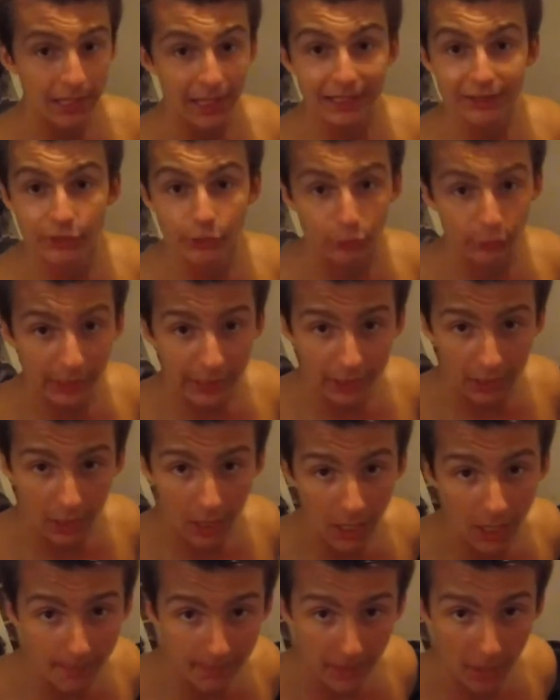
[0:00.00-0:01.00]
It's a great
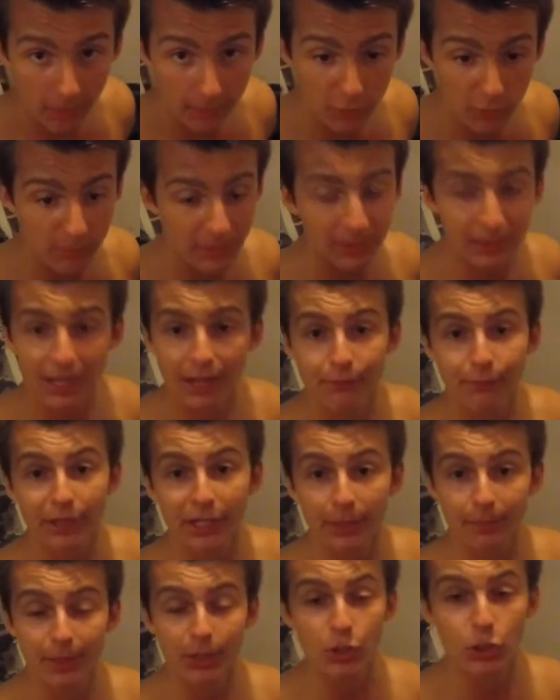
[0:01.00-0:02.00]
compound movement and I
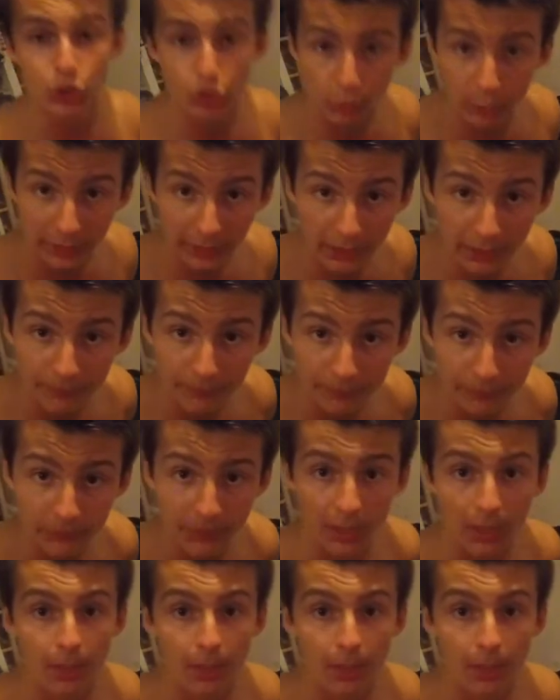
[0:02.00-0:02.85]
recommend doing it,